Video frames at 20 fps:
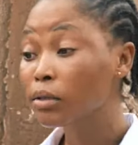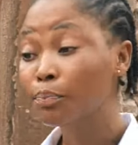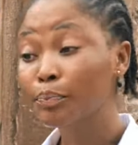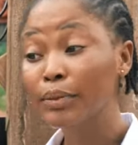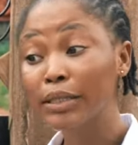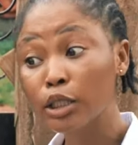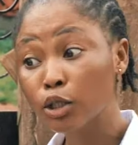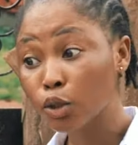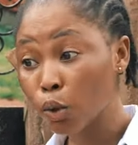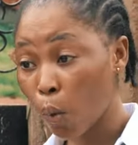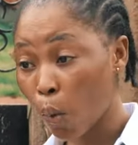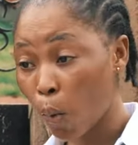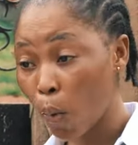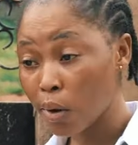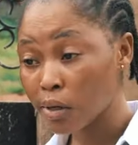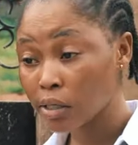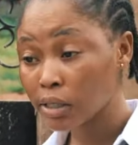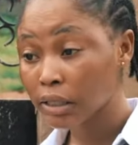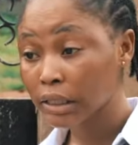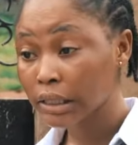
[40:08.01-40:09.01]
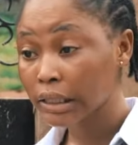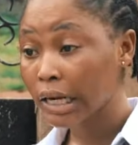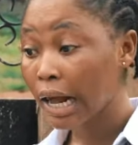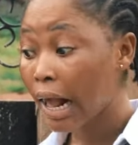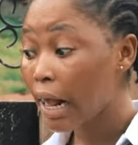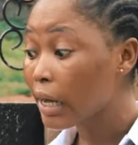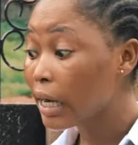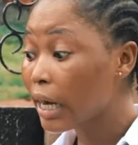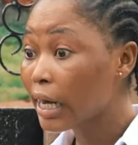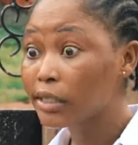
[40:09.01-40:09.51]
Please,
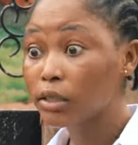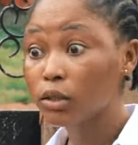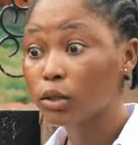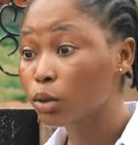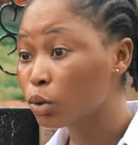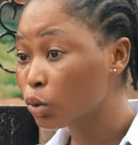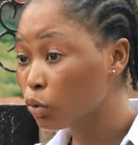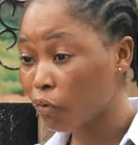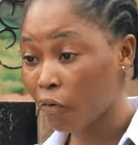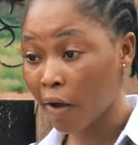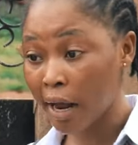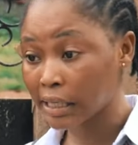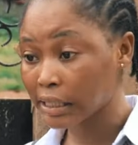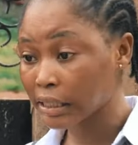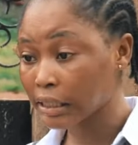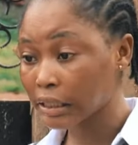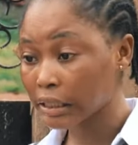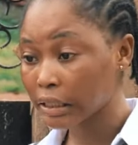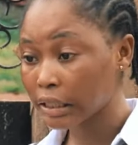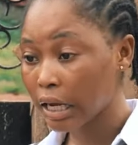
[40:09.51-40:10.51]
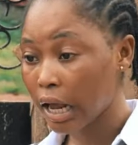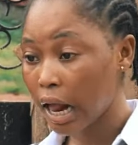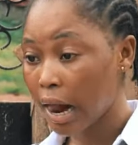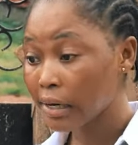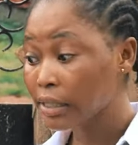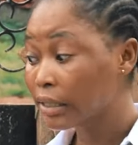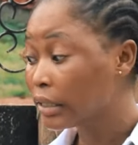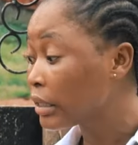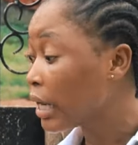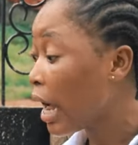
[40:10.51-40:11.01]
I don't want to fight.
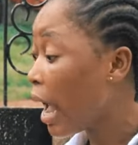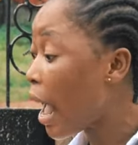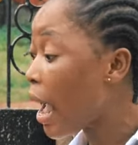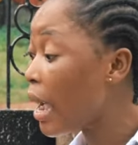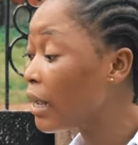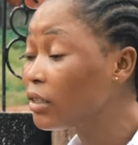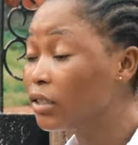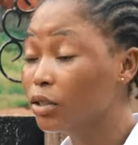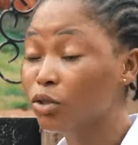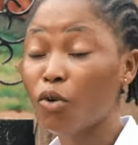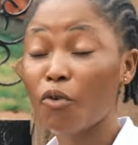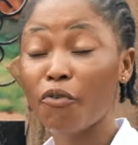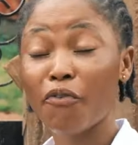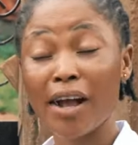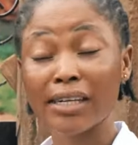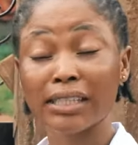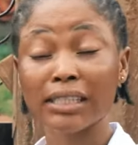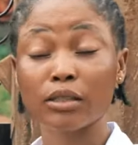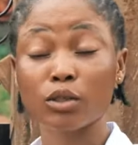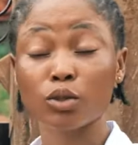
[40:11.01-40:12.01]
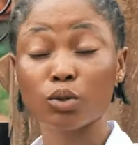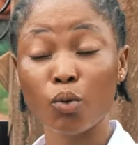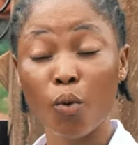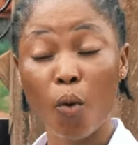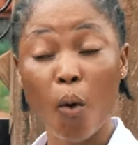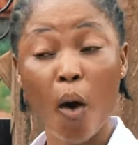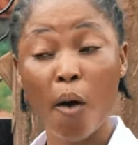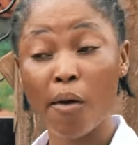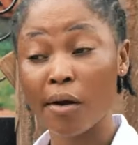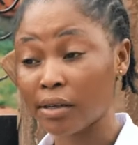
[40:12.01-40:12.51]
I had enough fight in school
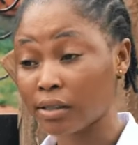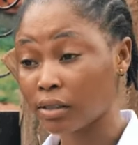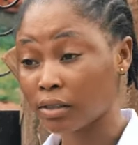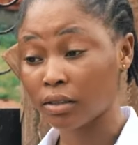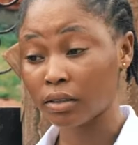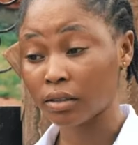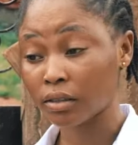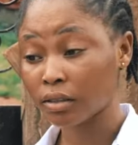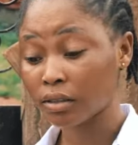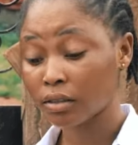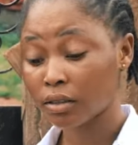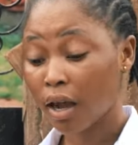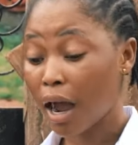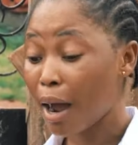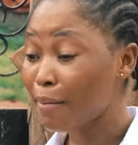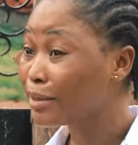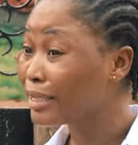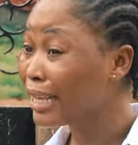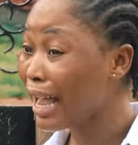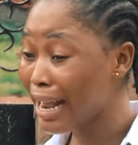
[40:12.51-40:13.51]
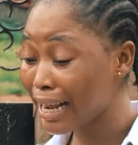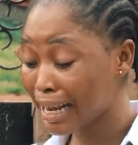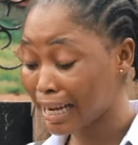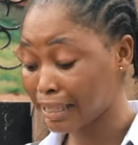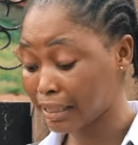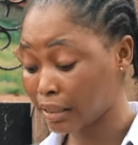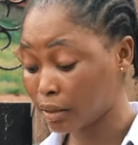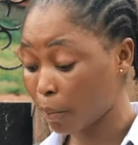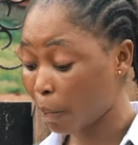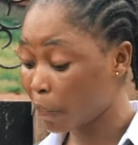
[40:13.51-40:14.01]
already. I'm
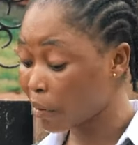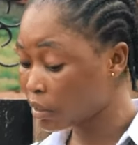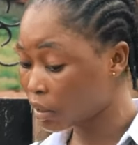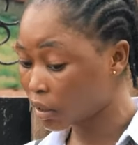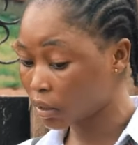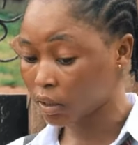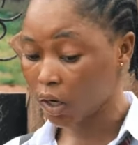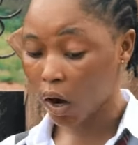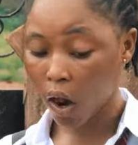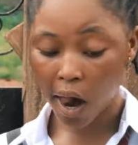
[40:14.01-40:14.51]
tired because...